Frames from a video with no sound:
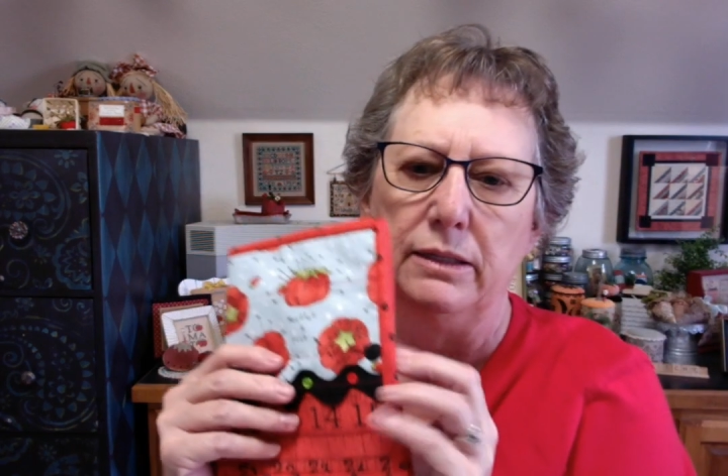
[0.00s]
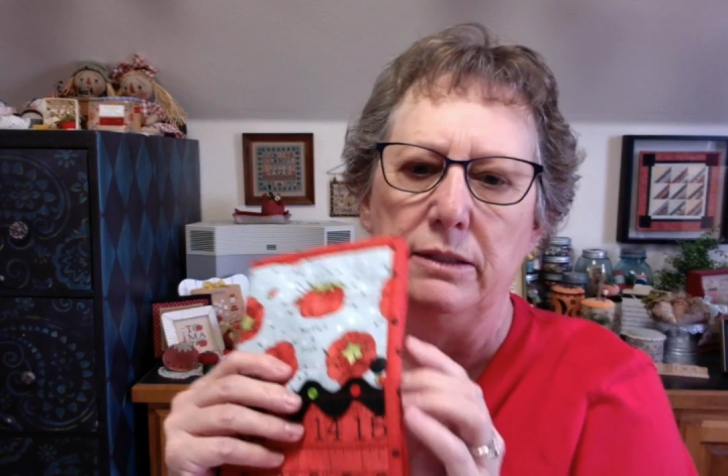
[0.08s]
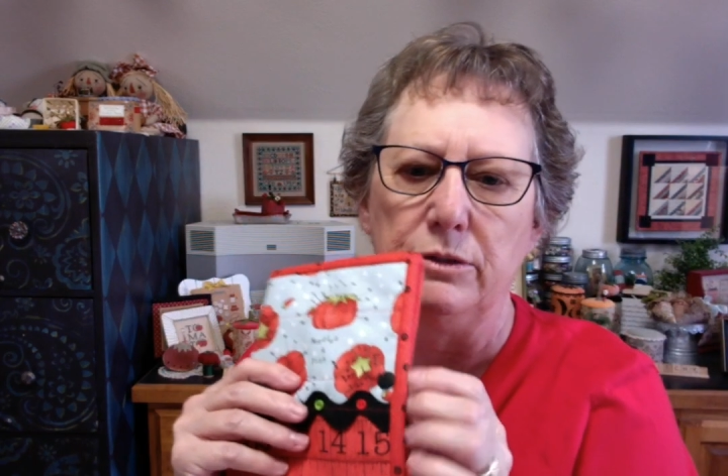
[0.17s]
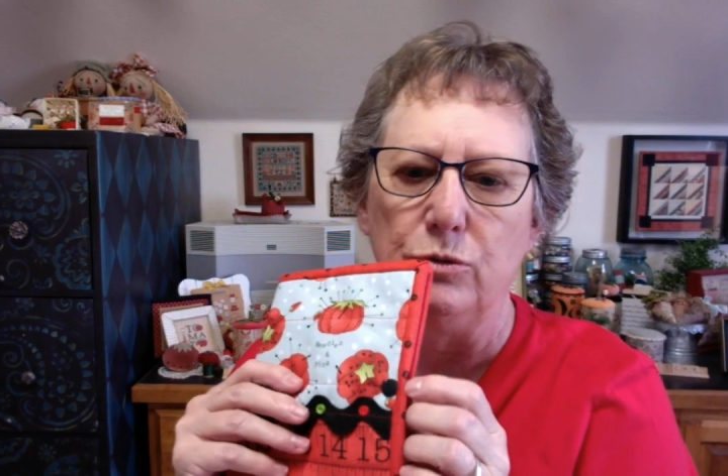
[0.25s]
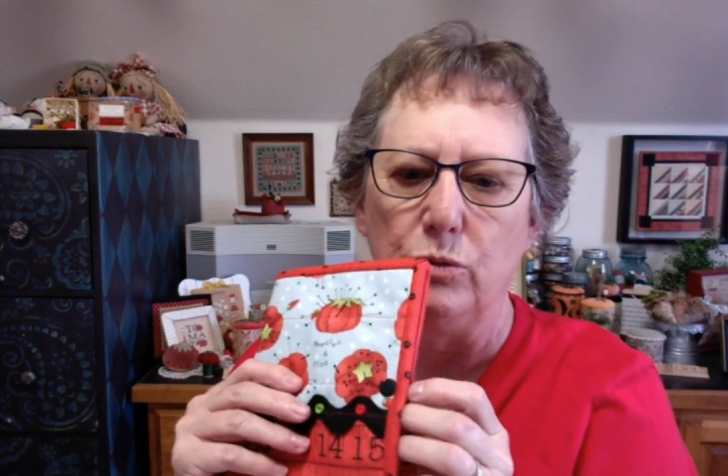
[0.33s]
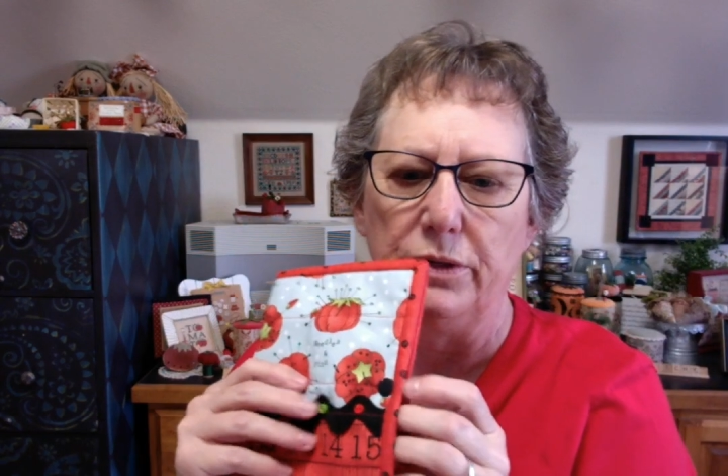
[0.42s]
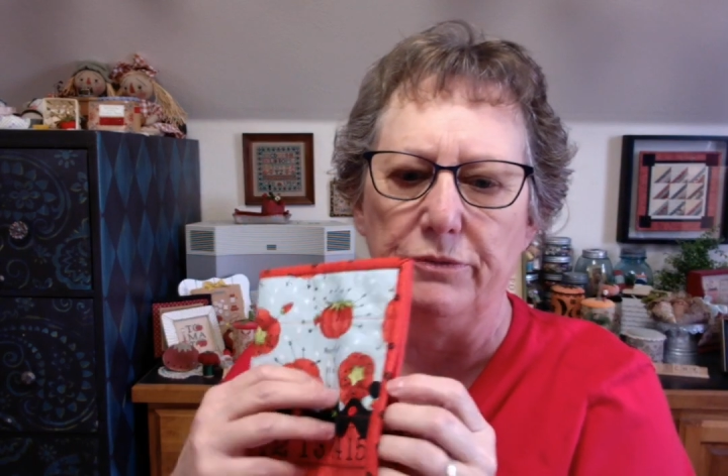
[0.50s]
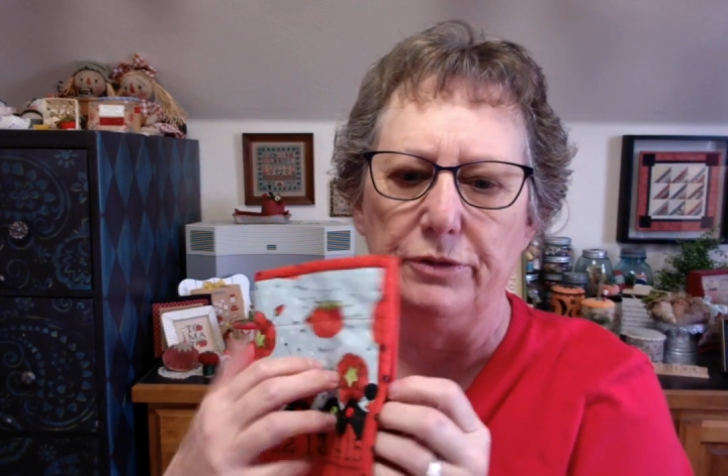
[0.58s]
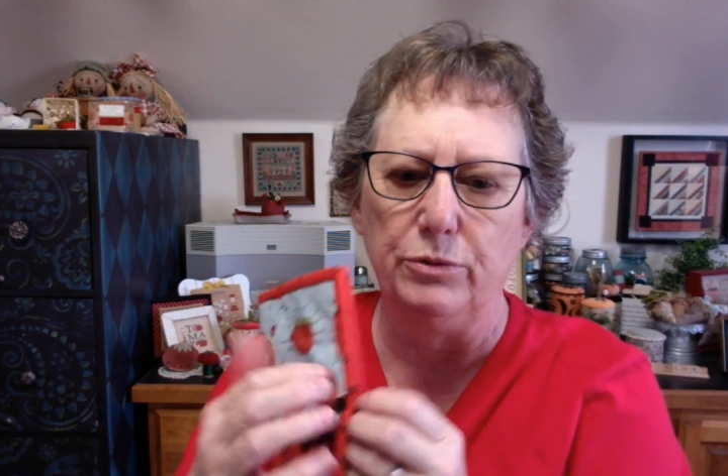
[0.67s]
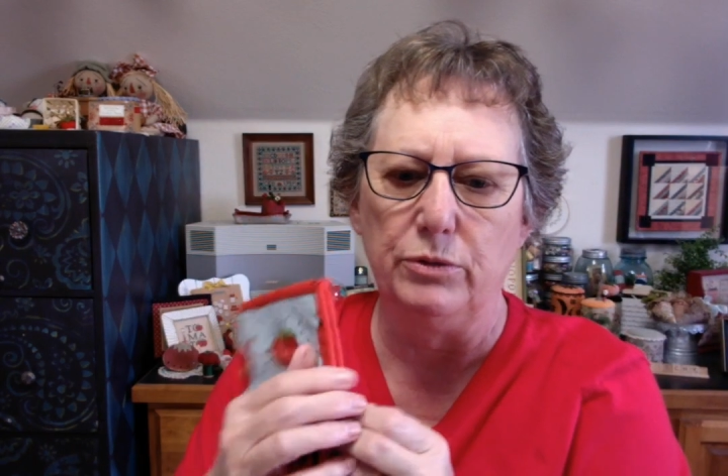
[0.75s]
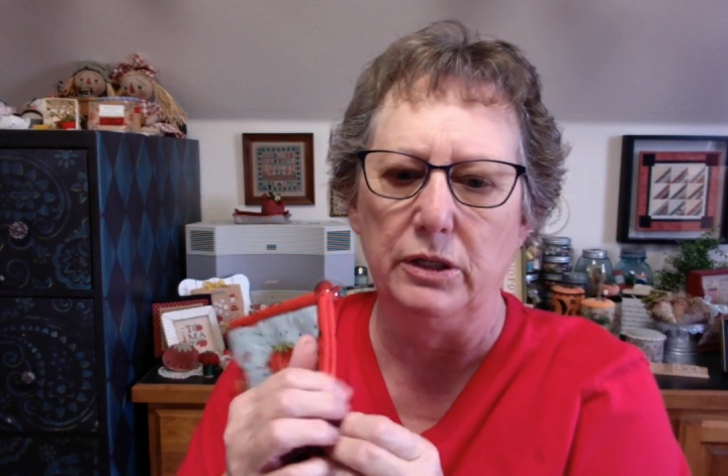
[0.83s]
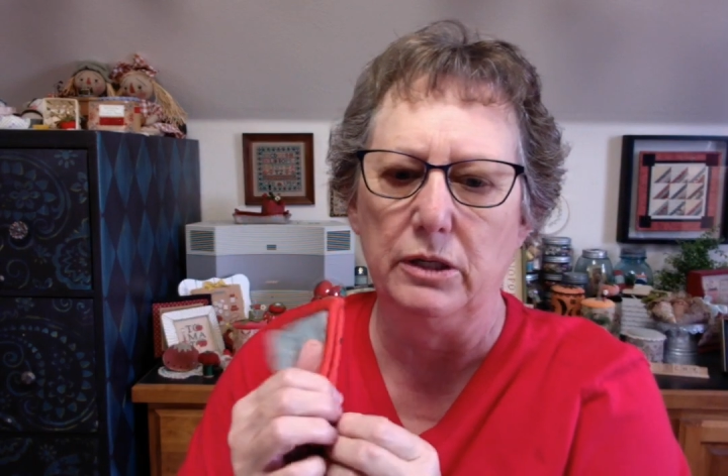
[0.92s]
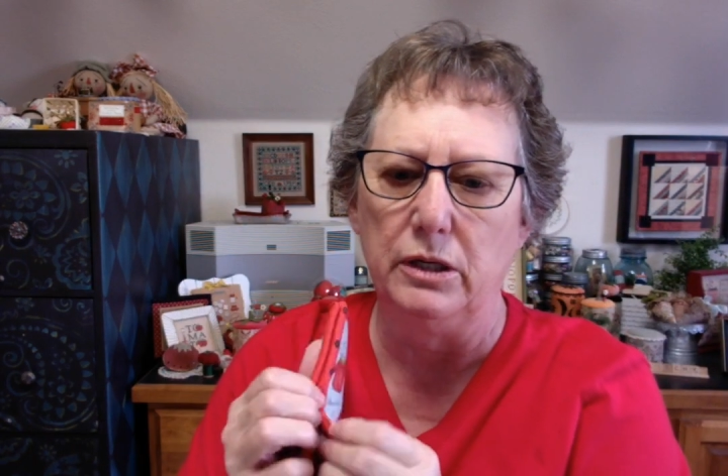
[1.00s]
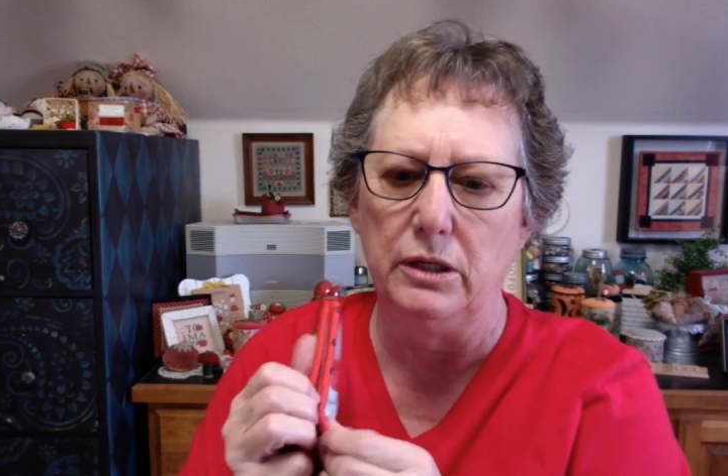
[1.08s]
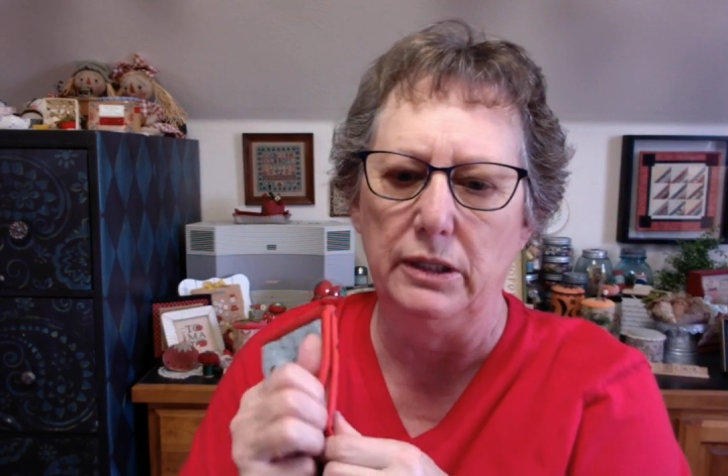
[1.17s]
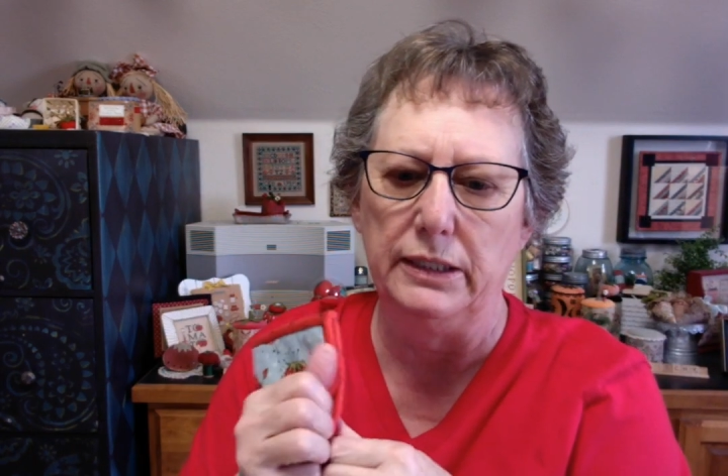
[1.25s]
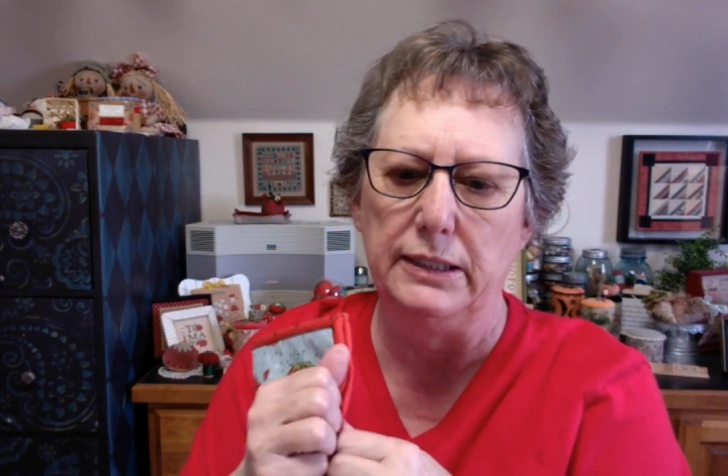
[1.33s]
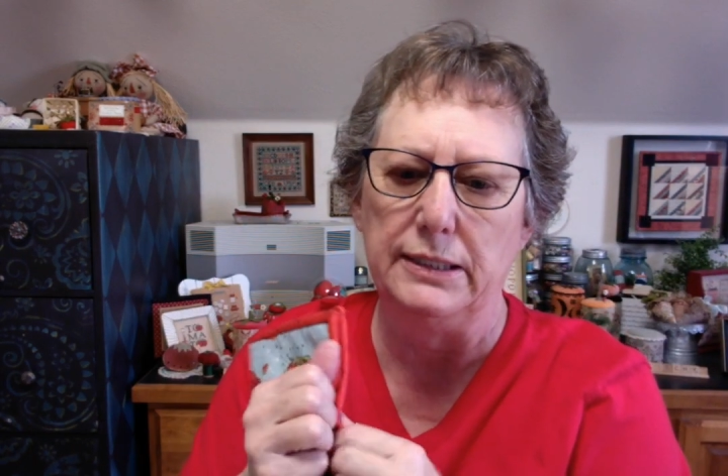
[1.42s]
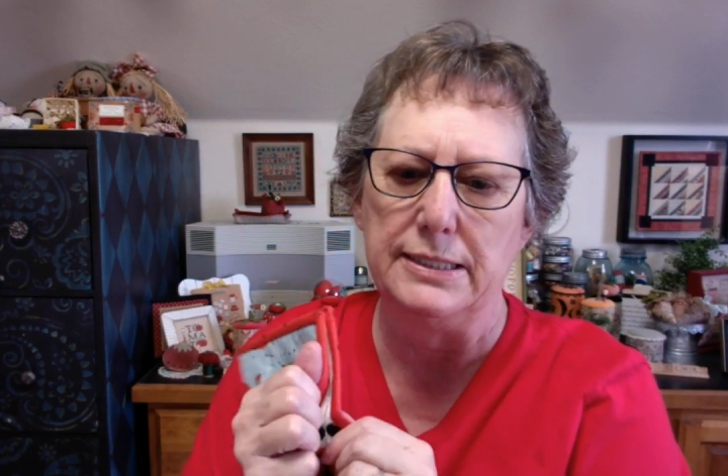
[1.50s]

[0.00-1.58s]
or whatever you want to call it.